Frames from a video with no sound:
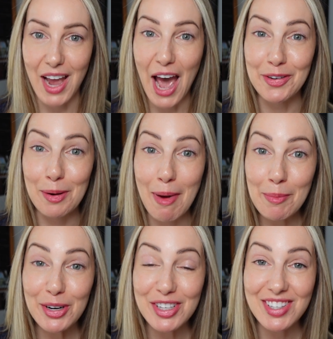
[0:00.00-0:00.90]
And
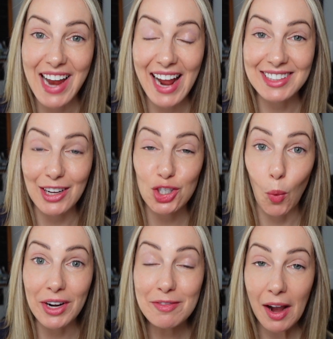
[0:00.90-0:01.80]
remember to snag that
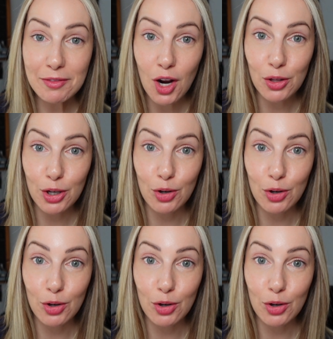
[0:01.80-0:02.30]
$25